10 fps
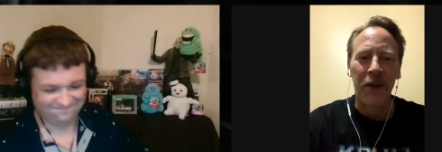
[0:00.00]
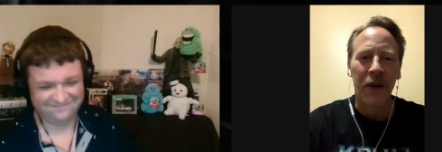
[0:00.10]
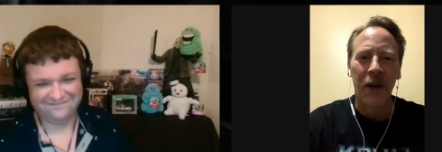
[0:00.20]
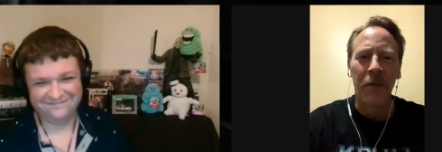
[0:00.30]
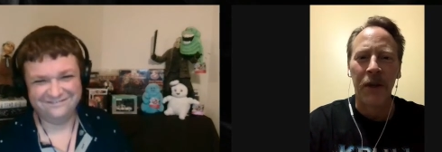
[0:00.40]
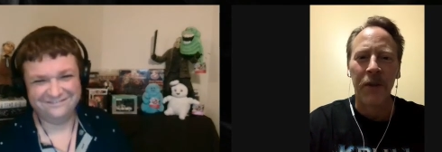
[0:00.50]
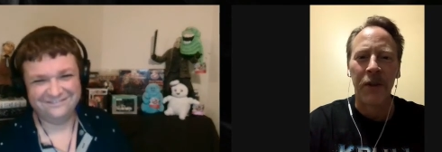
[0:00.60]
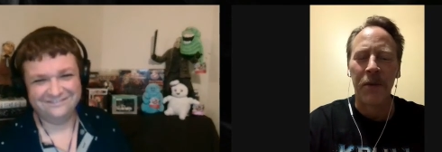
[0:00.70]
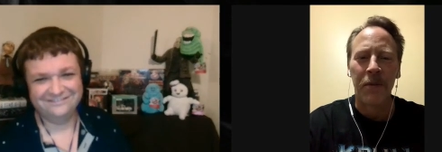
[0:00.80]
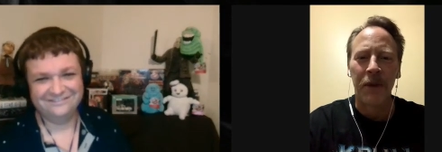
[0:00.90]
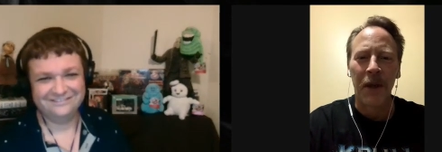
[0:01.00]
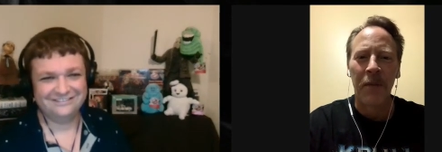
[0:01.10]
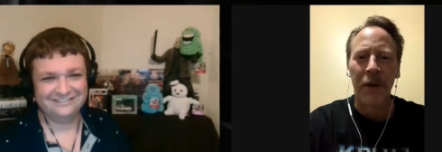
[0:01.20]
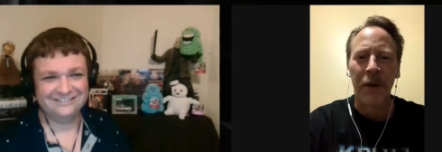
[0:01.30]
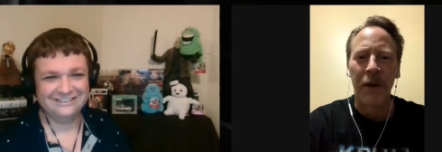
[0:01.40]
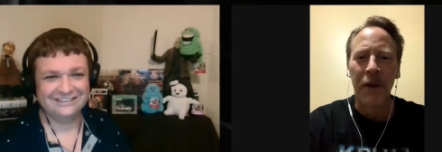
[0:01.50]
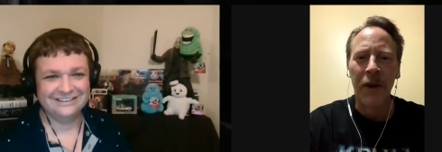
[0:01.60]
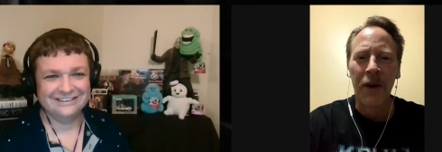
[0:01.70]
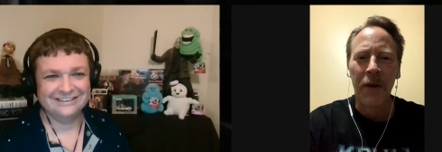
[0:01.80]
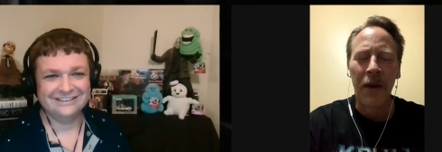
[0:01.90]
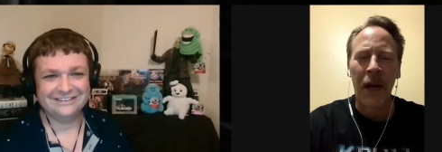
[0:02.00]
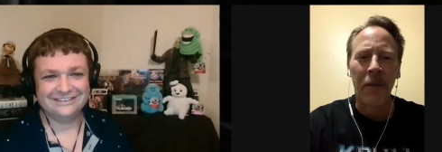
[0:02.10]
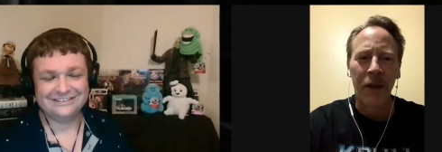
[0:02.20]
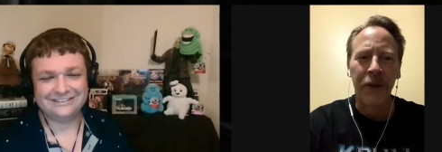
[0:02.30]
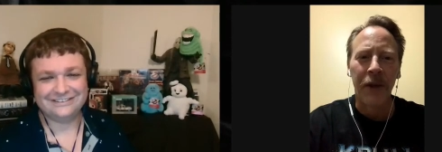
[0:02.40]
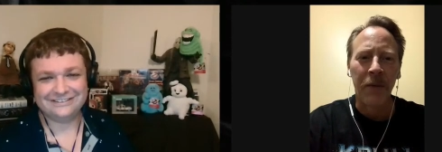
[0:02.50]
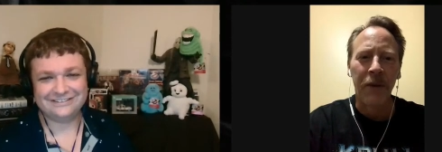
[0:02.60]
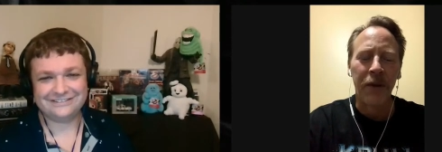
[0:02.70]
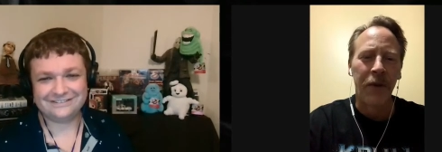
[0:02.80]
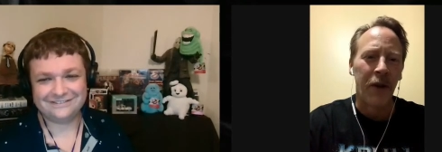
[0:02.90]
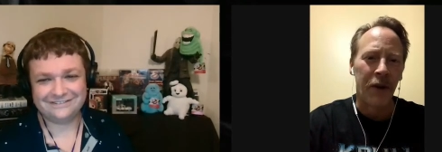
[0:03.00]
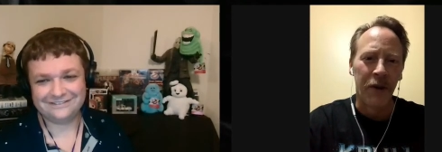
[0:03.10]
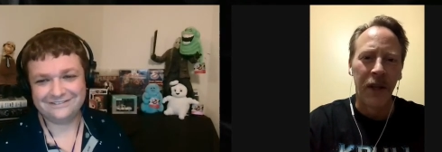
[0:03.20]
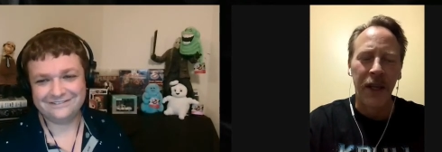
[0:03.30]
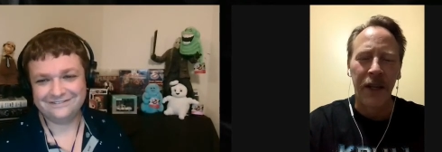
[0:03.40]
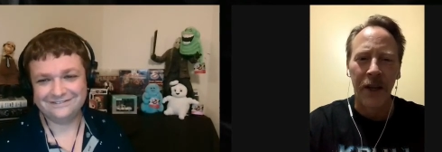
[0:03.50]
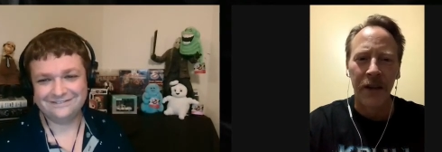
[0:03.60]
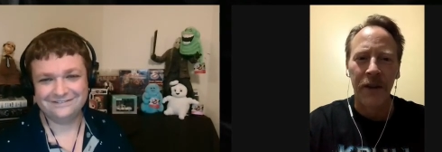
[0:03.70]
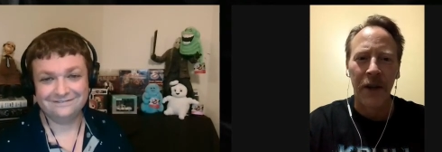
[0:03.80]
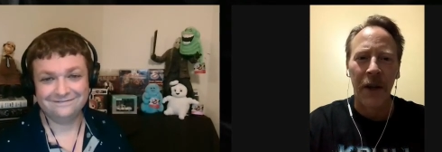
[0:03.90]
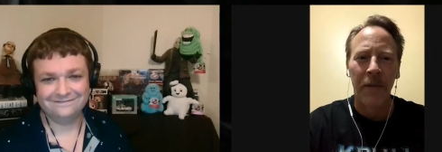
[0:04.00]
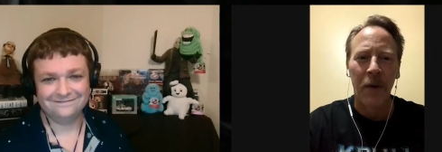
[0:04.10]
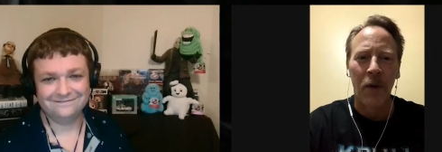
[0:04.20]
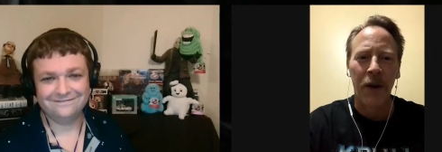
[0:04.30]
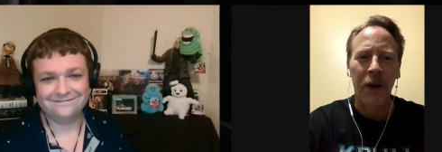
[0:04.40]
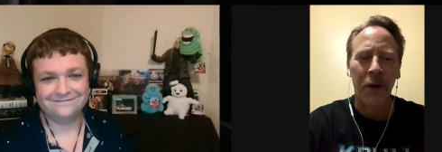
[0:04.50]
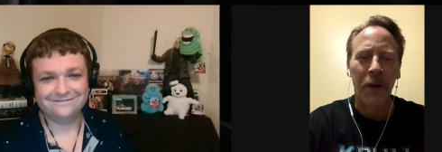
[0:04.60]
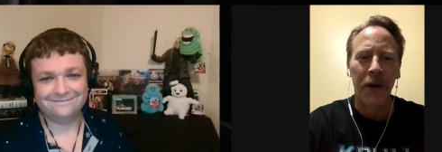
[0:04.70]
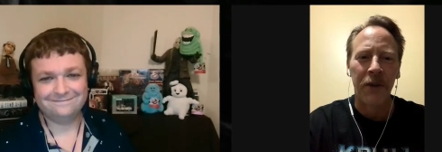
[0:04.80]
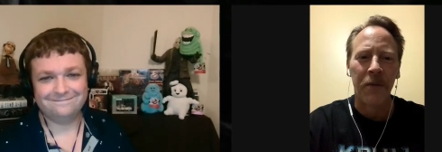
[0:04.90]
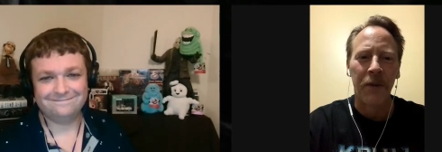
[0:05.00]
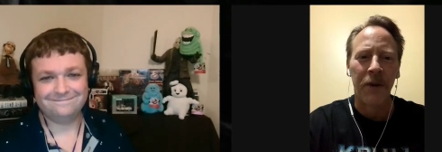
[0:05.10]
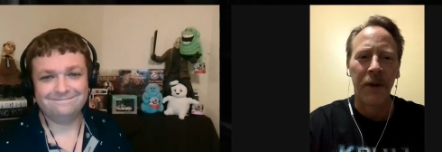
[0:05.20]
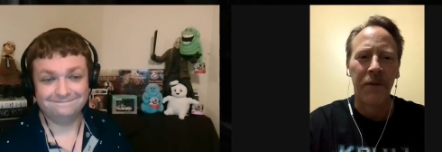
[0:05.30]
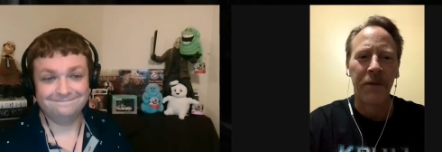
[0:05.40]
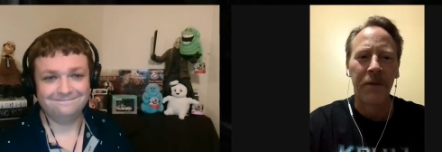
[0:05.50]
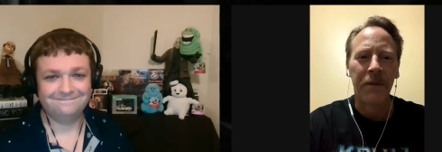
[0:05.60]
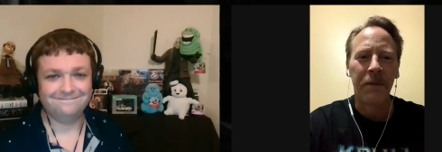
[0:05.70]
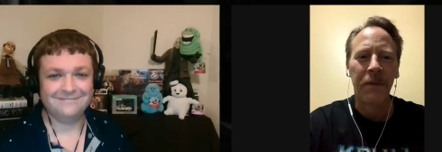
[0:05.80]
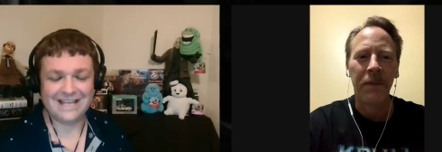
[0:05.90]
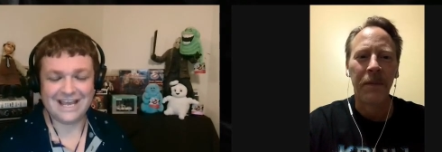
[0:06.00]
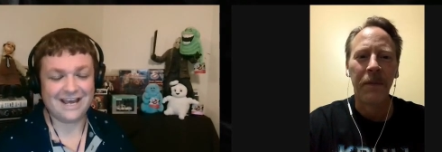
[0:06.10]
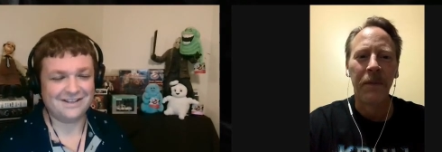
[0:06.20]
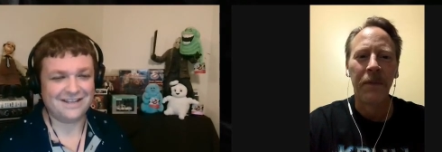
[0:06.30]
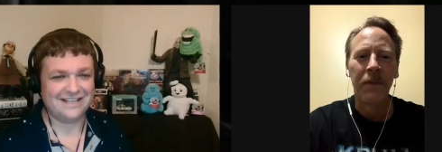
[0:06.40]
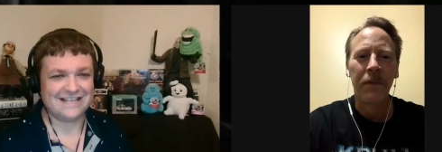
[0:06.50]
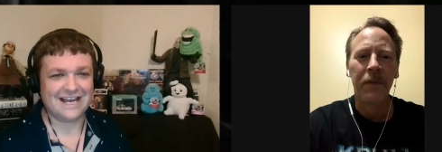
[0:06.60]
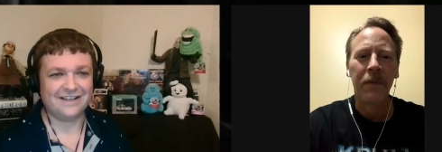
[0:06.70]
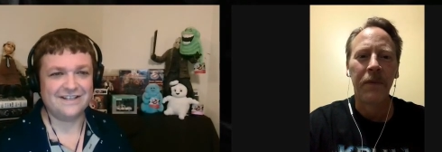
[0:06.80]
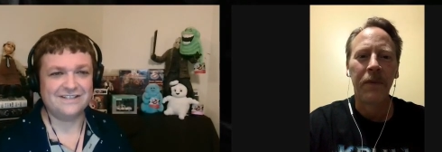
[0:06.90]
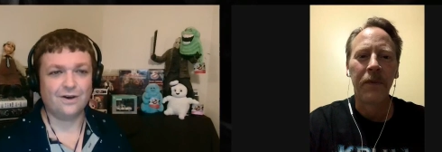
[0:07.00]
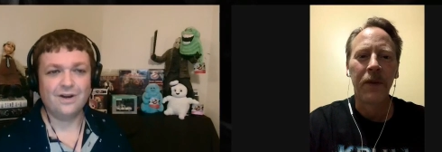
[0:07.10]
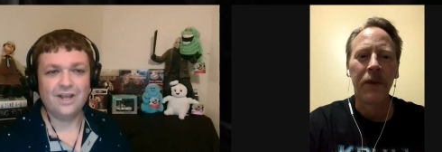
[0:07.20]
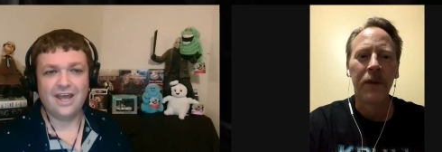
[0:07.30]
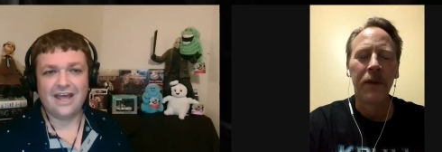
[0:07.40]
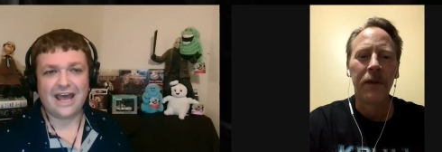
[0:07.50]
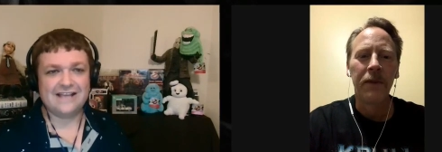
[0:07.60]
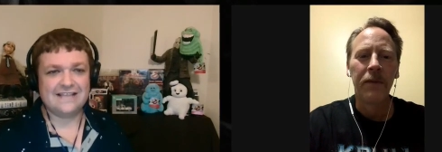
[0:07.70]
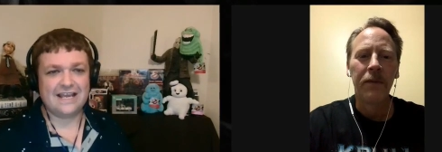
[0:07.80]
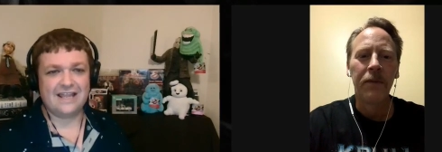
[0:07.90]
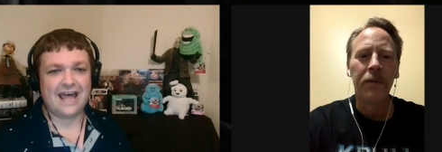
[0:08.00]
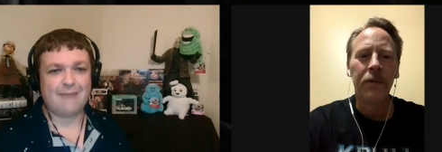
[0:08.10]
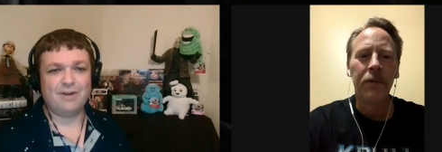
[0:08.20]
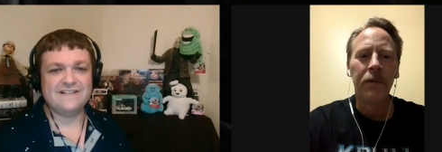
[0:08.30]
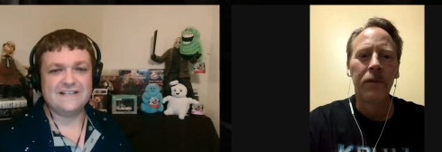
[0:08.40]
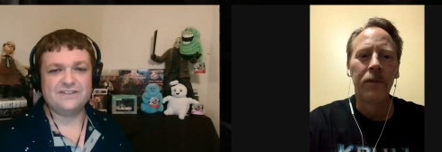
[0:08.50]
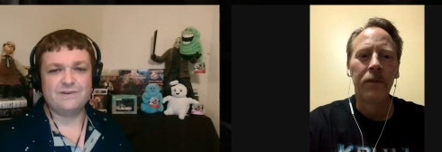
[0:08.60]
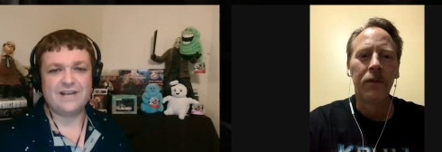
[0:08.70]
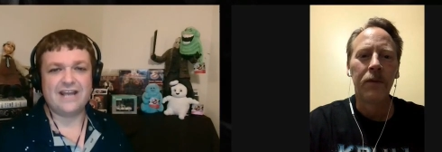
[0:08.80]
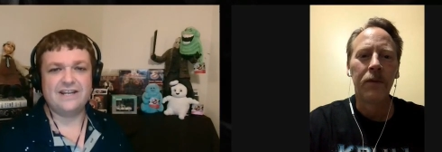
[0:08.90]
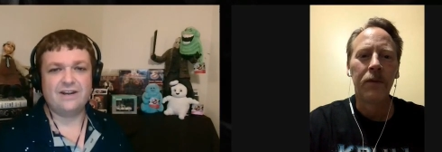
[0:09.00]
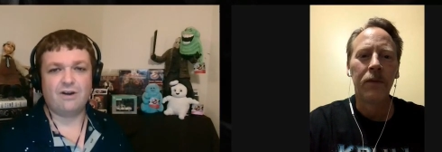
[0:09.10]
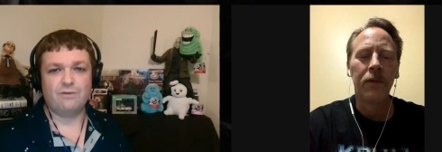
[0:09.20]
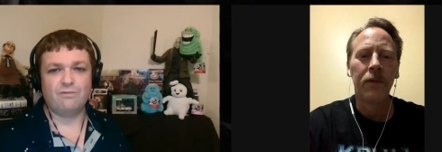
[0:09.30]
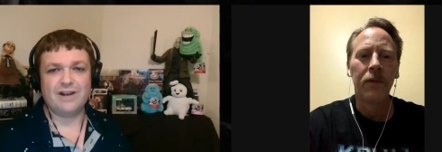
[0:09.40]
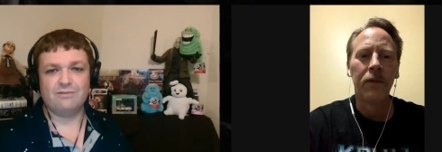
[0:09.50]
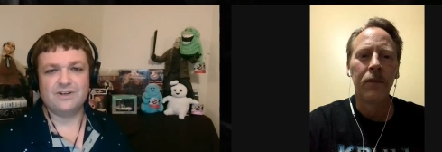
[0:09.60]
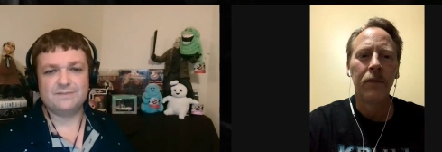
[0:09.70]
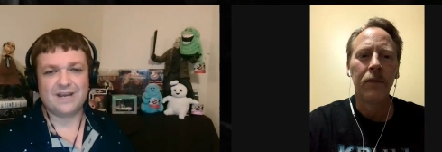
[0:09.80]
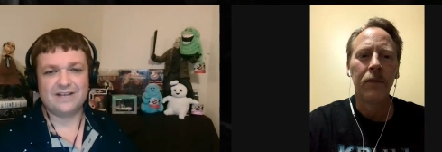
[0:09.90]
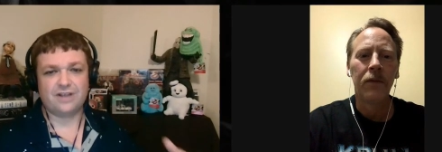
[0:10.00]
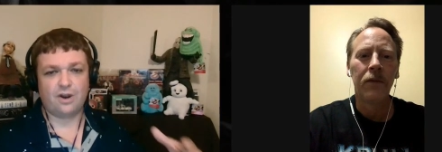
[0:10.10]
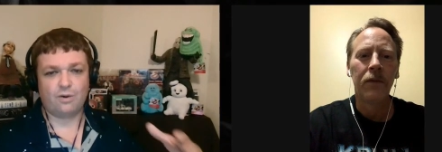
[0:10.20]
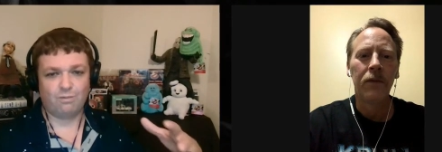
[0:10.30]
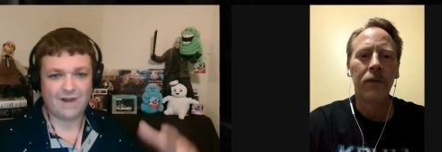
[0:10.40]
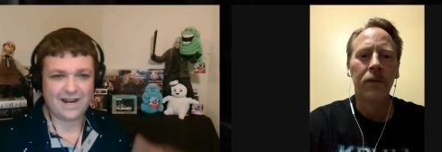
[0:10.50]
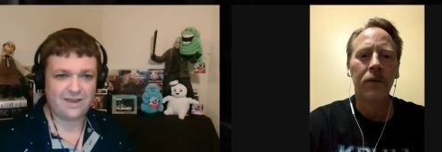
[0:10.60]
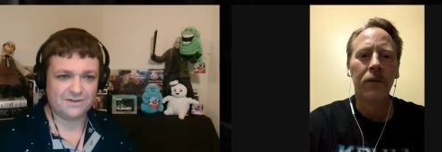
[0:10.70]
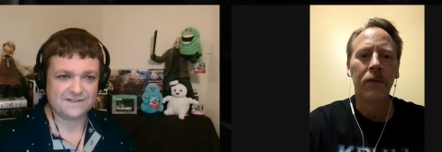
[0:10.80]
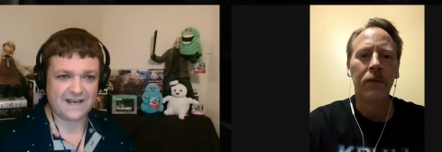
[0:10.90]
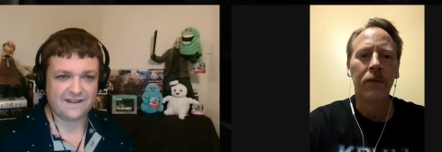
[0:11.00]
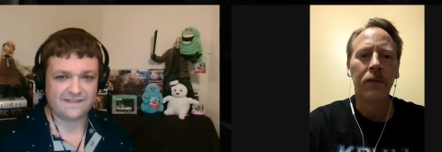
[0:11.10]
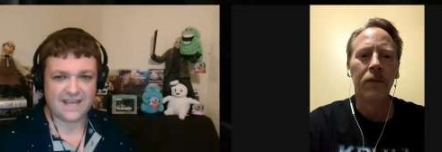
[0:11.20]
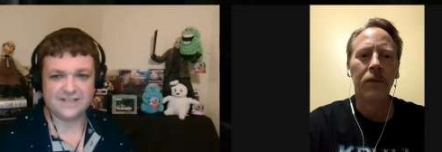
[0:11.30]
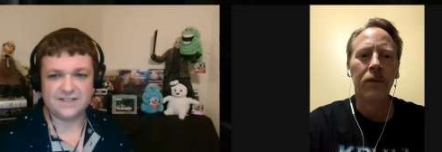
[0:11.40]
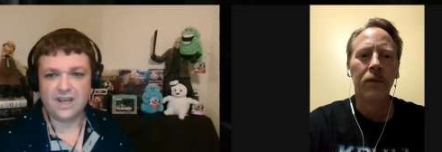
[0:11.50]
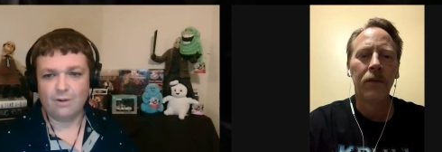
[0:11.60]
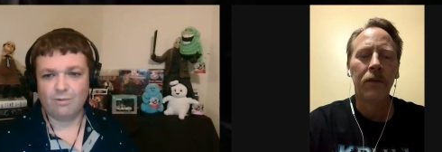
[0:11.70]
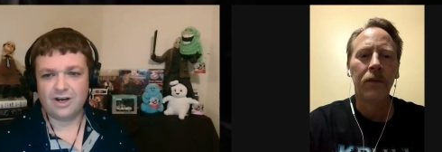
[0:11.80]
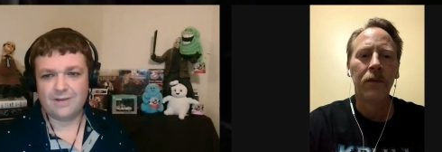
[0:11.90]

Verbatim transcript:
Speaker 1: time. And this is some of the MLW the early years that I've been wanting to watch more of.
Speaker 2: Yeah, exactly. So as that that brings us to an end here on Ring Respect Radio side of things, we're going